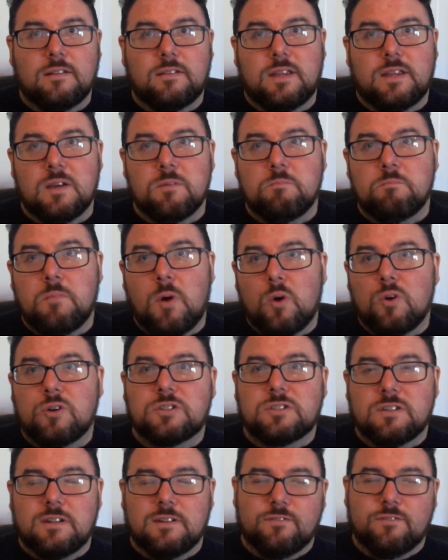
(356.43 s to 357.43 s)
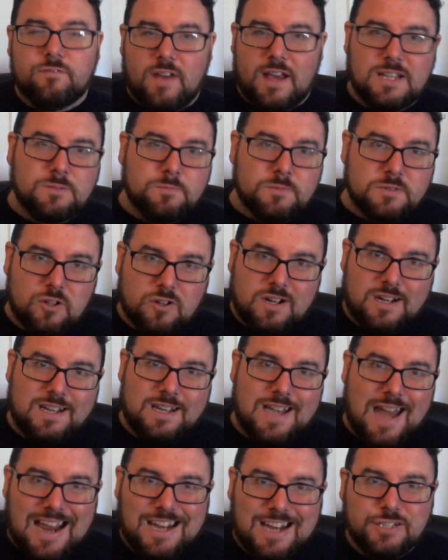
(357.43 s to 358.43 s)
the emotional investment or
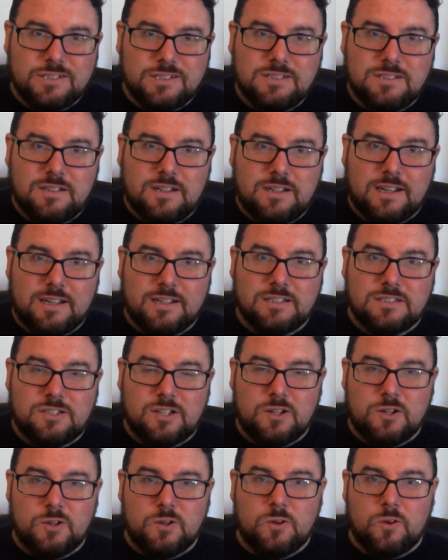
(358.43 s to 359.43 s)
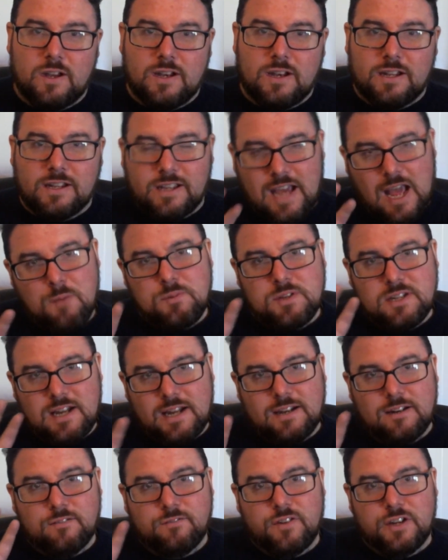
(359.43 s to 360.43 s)
connection is to an
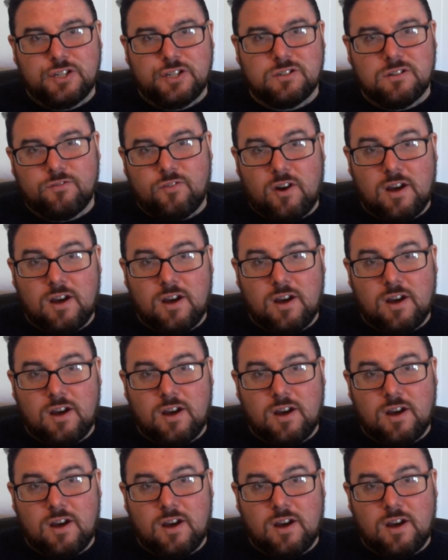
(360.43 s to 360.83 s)
encapsulated vision of